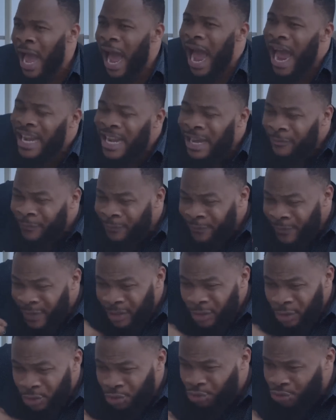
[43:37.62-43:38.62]
And I'm
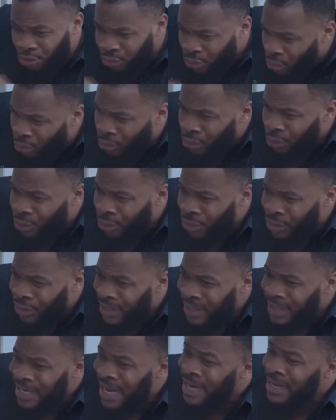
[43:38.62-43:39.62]
very sure
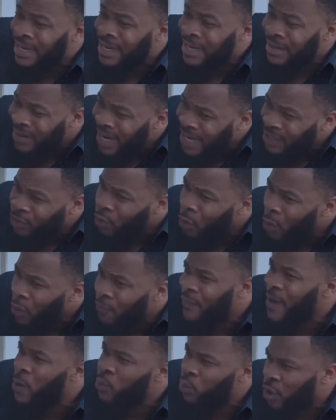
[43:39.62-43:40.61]
that the right
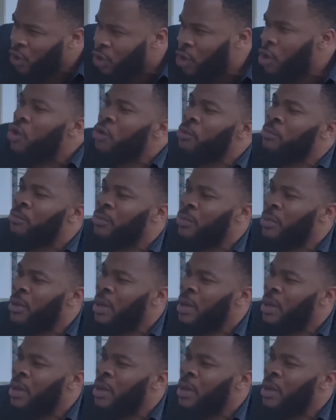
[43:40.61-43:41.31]
offer will come.